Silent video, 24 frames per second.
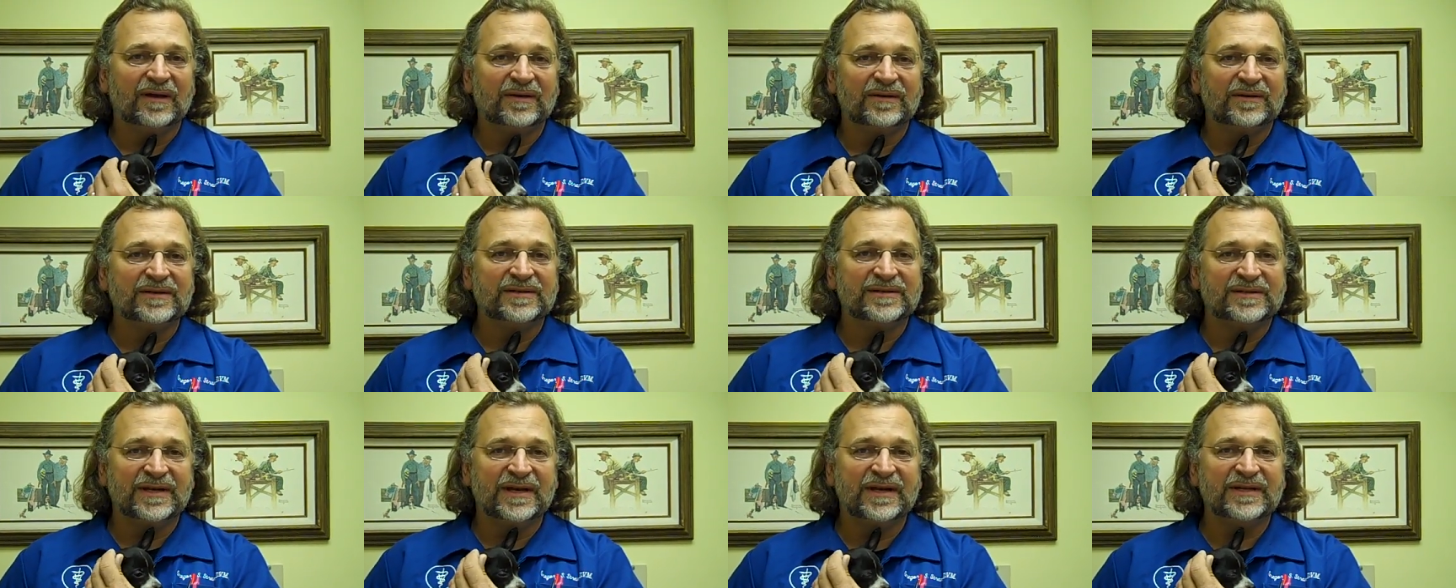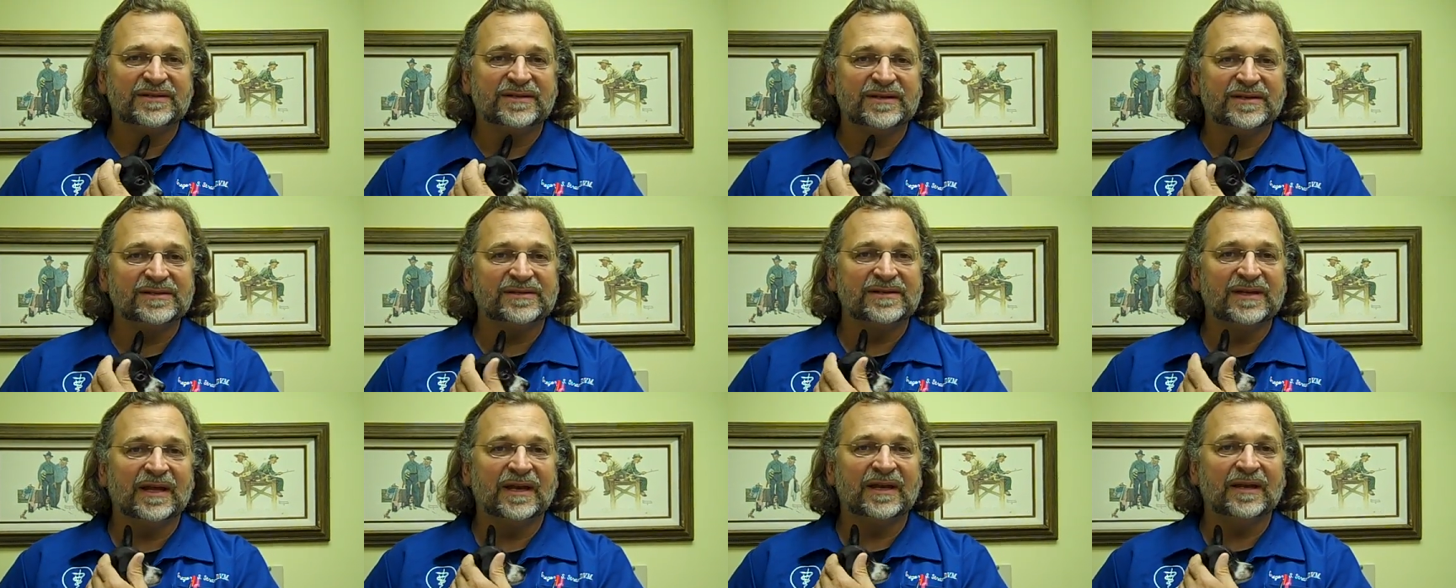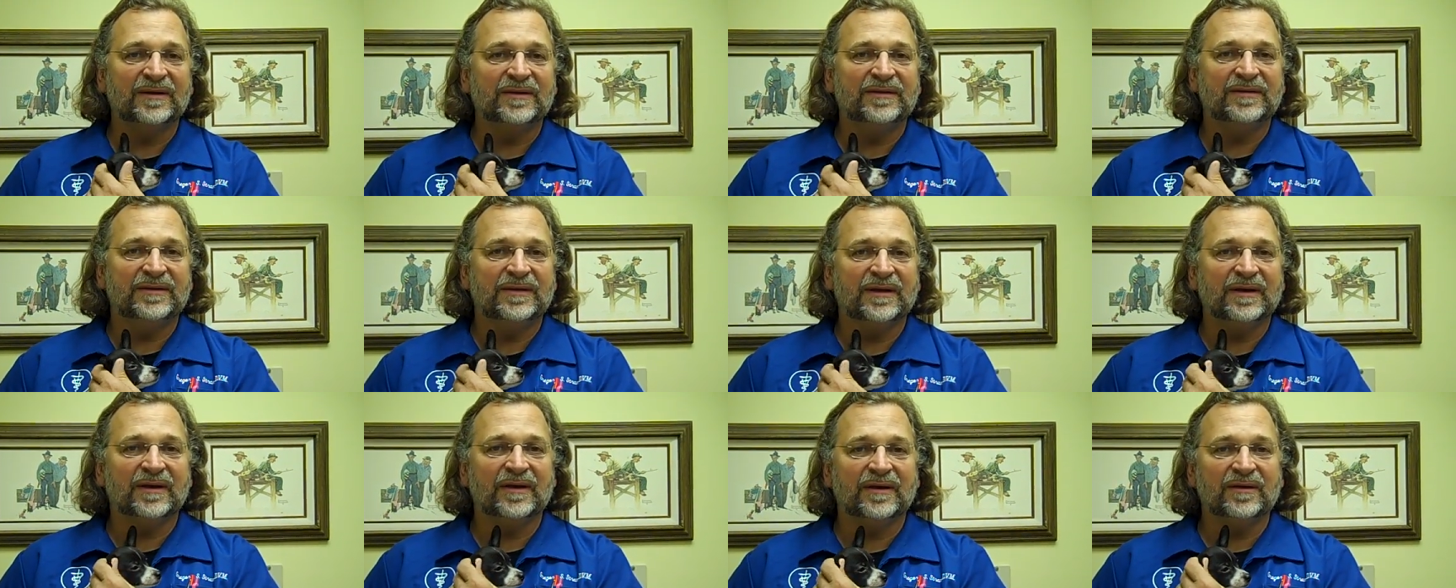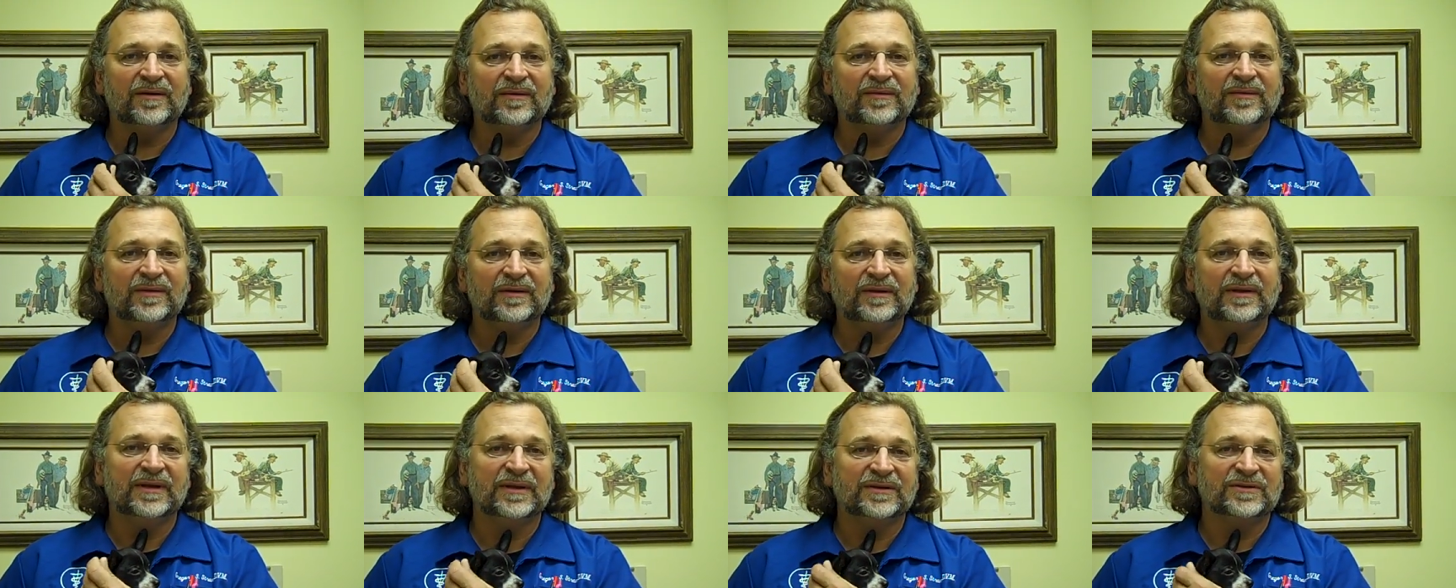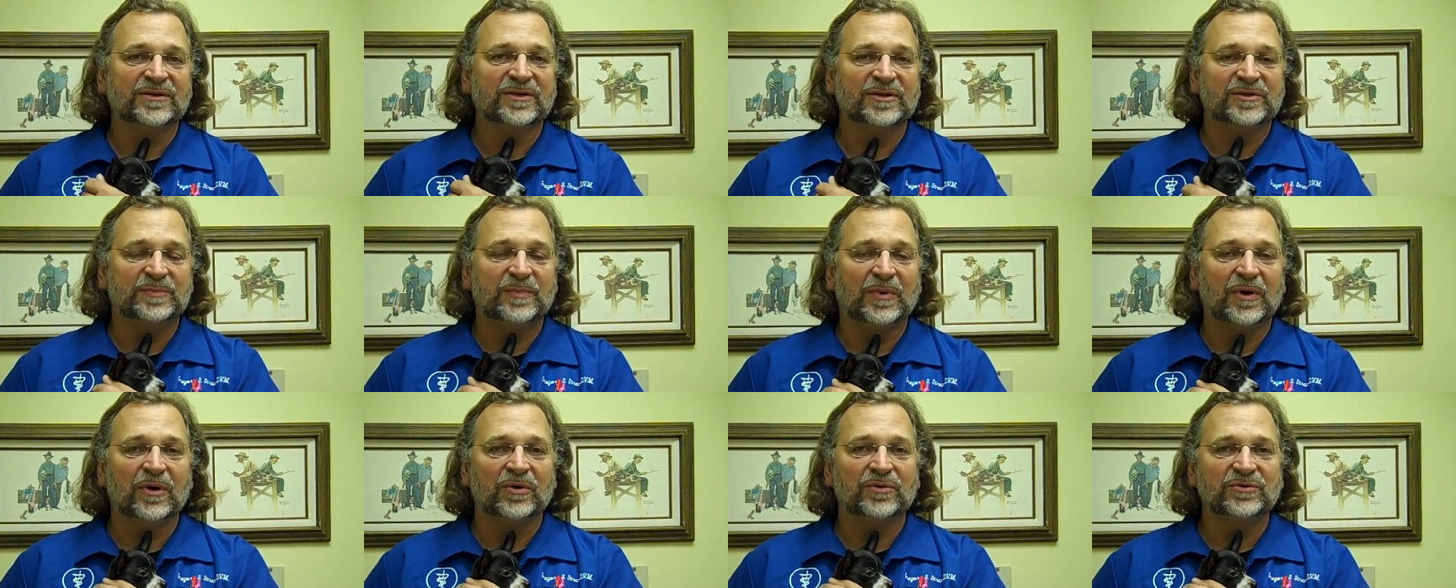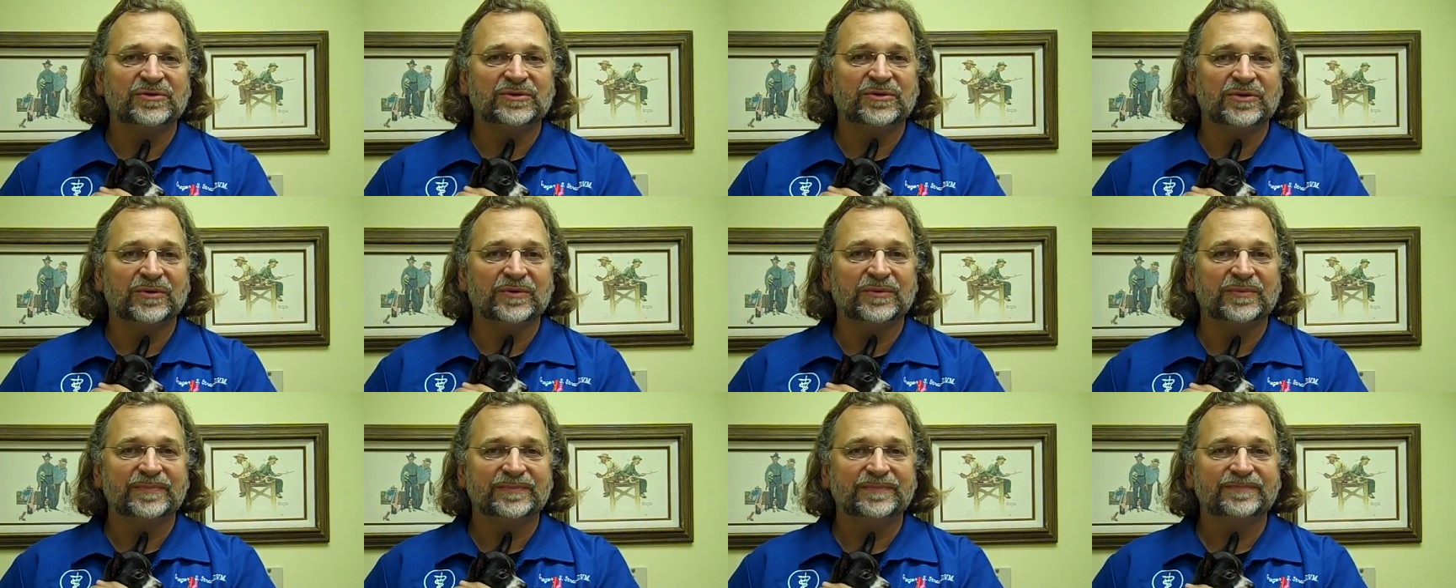diseases that it gets exposed to.